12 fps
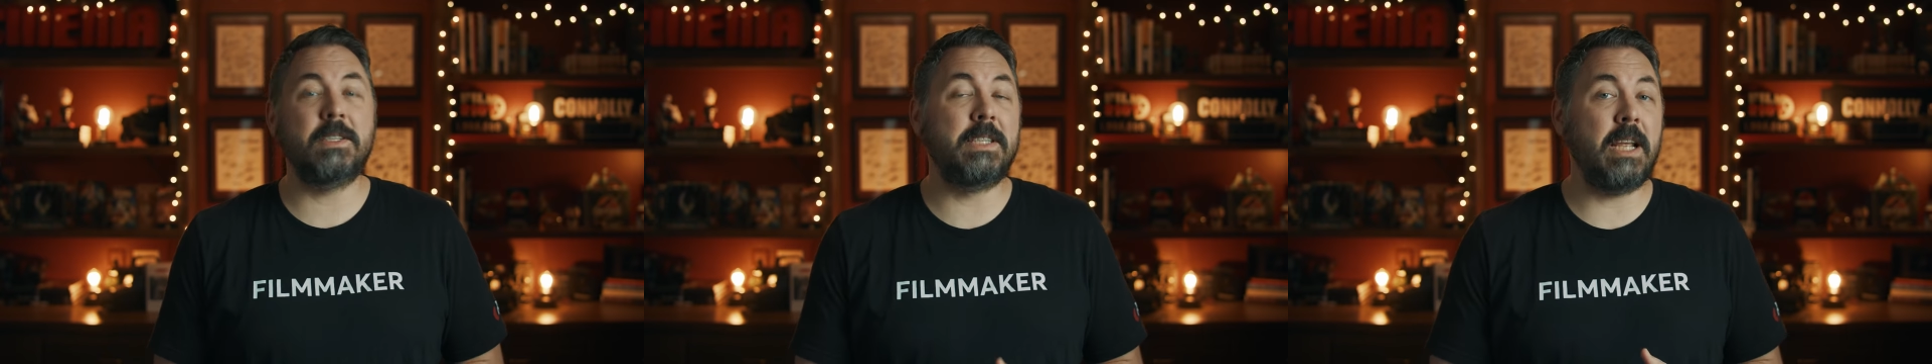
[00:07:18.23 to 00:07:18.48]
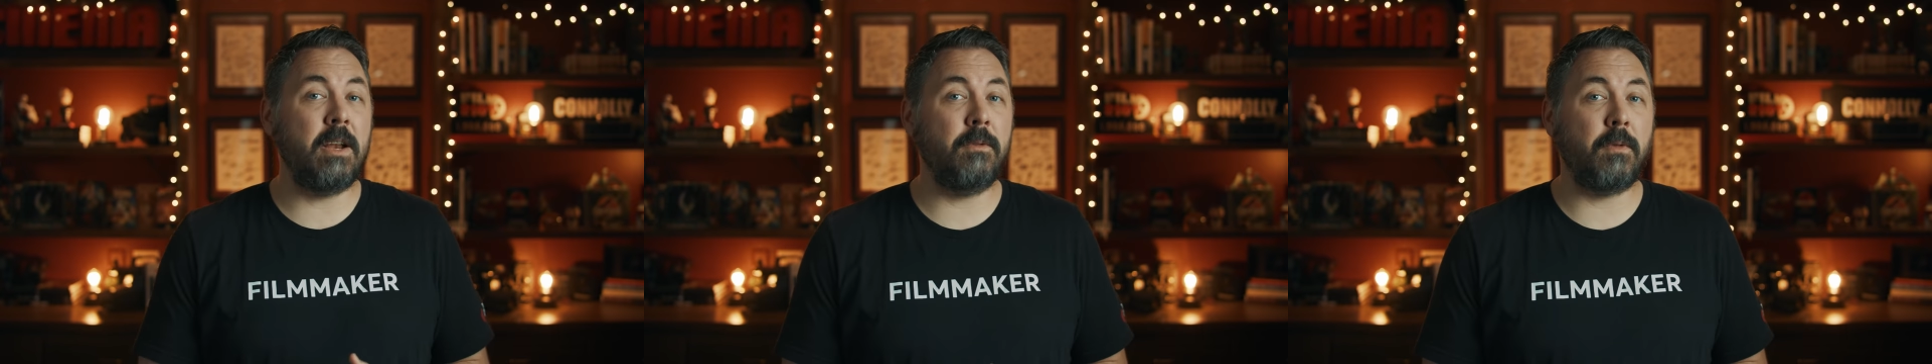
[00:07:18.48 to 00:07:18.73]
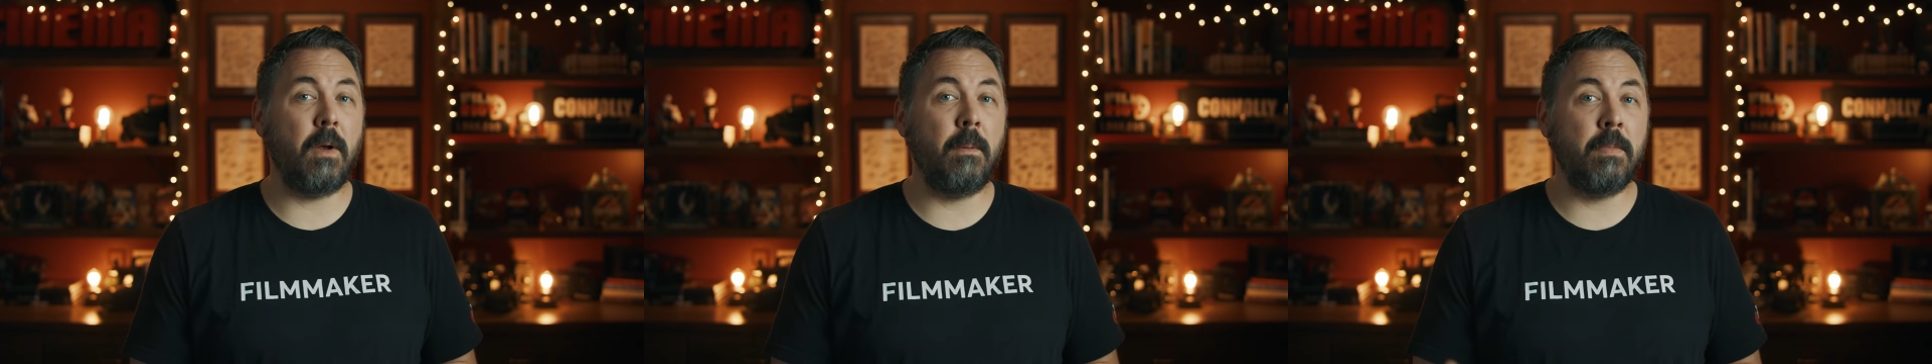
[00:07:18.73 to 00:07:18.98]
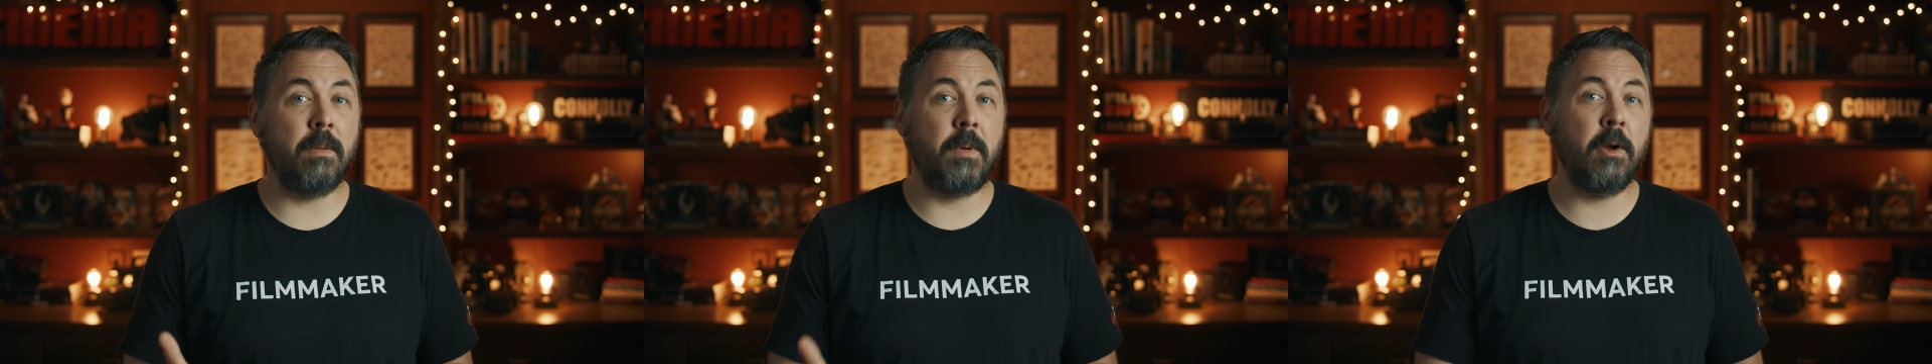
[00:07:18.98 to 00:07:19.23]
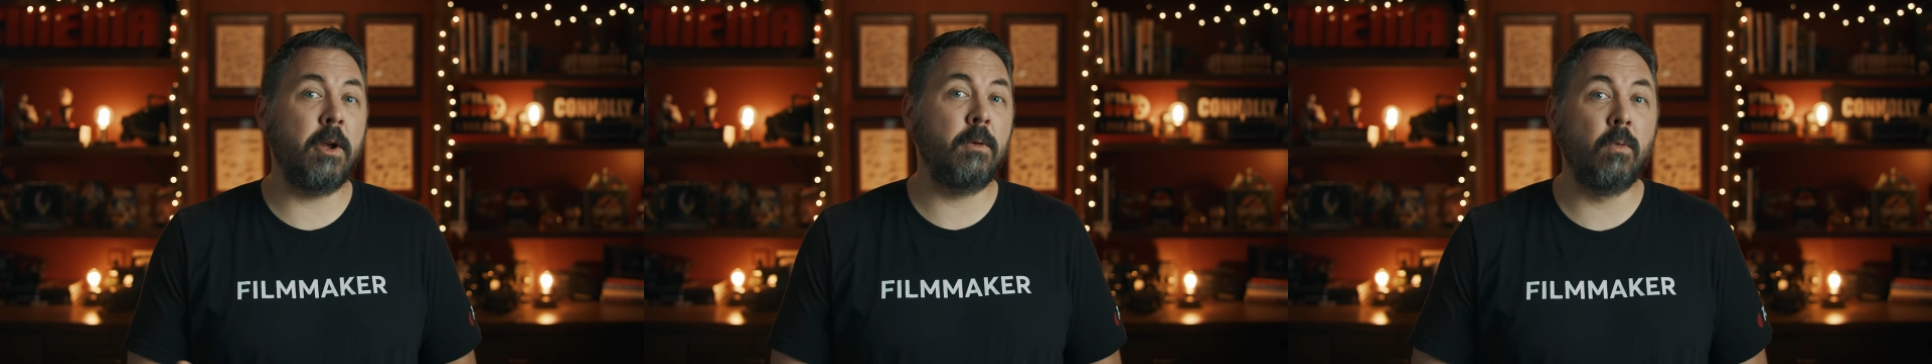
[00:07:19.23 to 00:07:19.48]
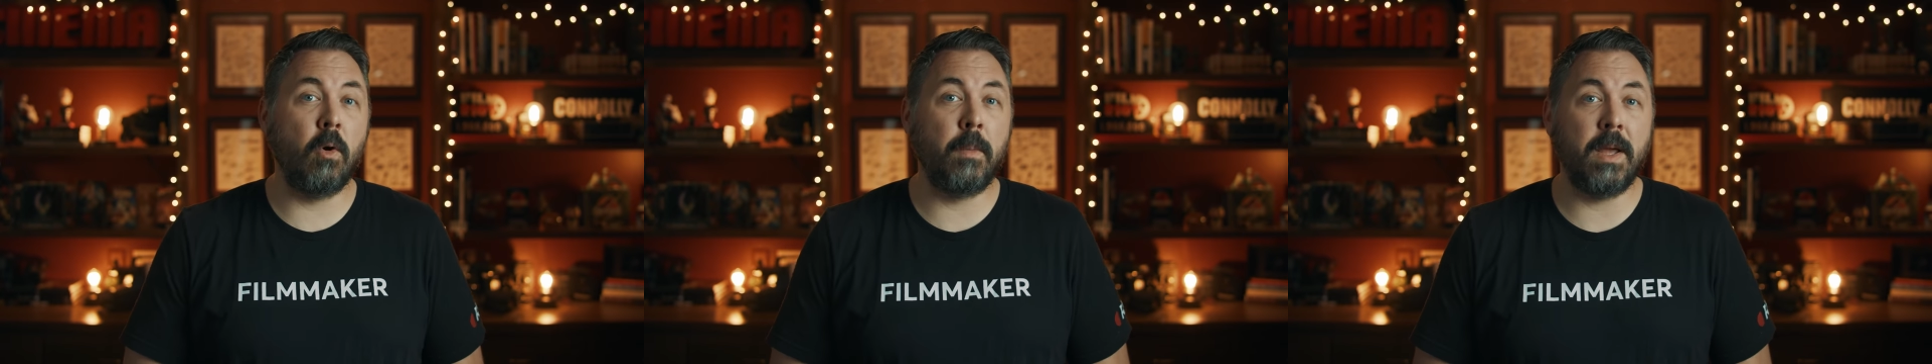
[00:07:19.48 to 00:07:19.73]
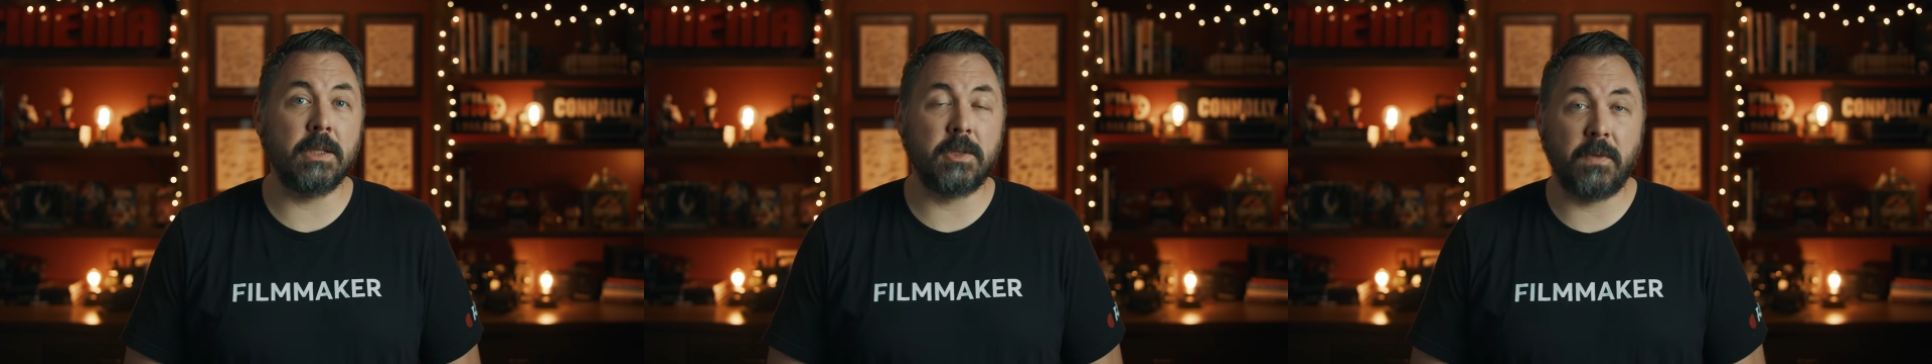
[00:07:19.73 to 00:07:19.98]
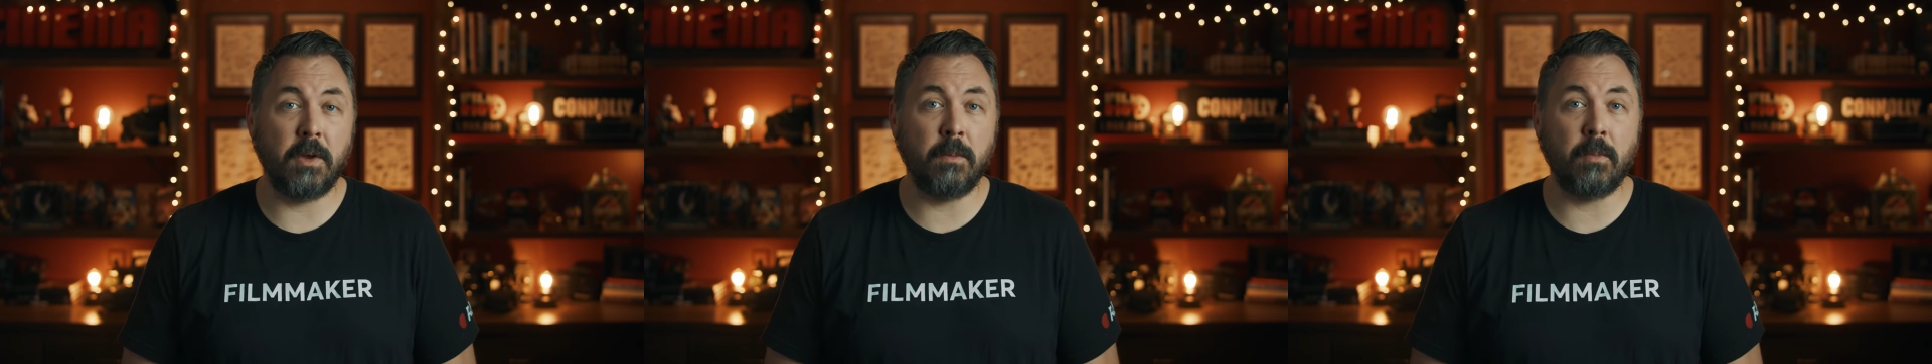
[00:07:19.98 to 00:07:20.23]
a scene from the period romance
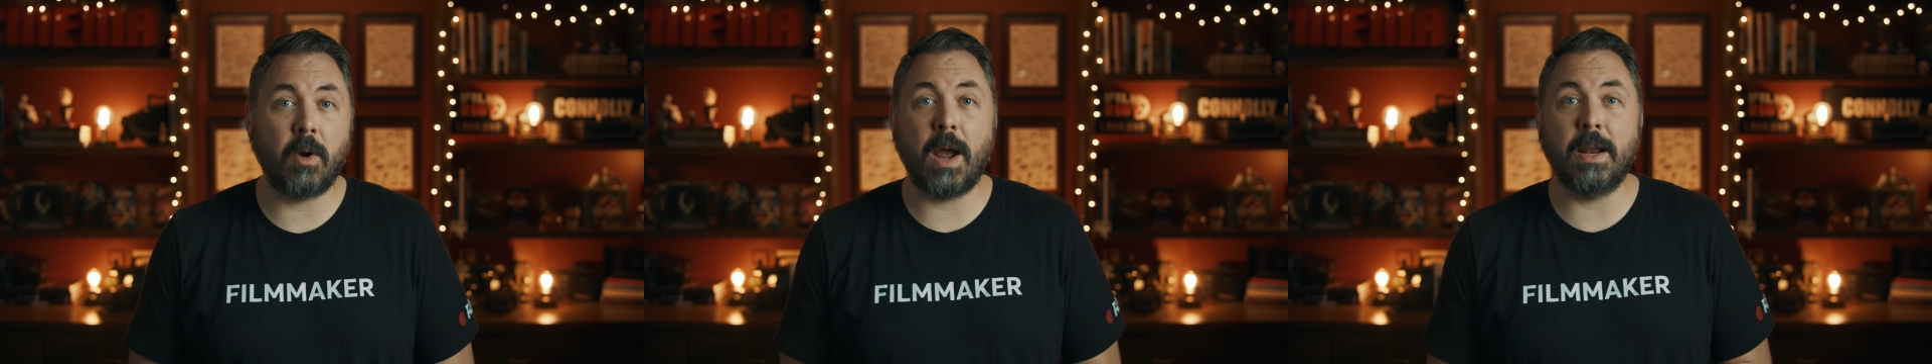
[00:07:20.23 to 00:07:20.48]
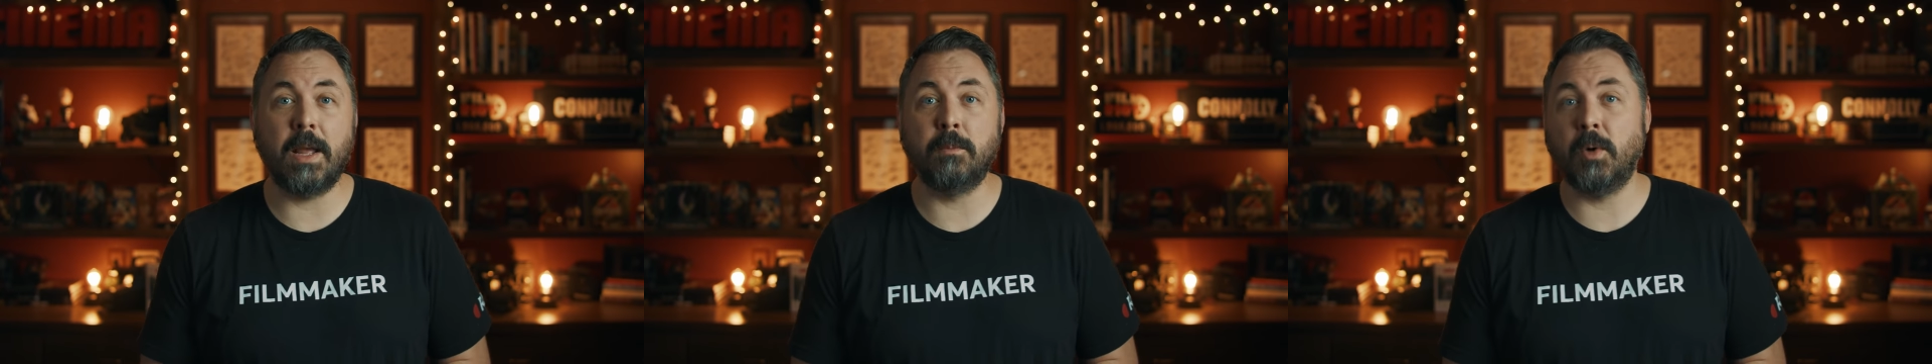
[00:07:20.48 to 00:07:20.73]
film Pride and